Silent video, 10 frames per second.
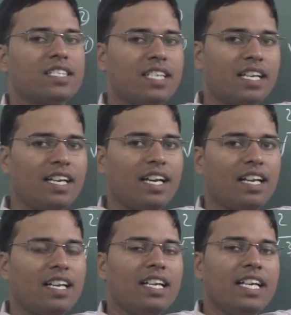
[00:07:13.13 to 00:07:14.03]
A
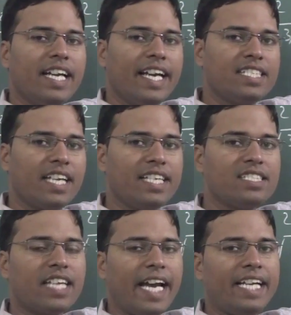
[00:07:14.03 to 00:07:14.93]
circle is
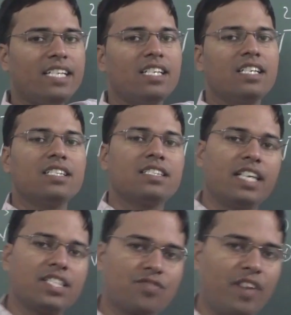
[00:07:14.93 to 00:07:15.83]
inside
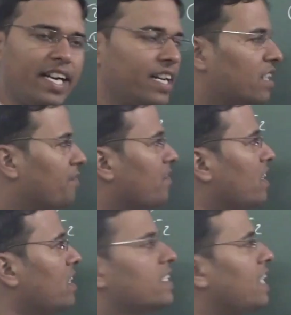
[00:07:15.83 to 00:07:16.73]
the square,
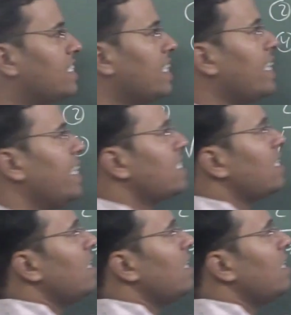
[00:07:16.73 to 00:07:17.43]
touching its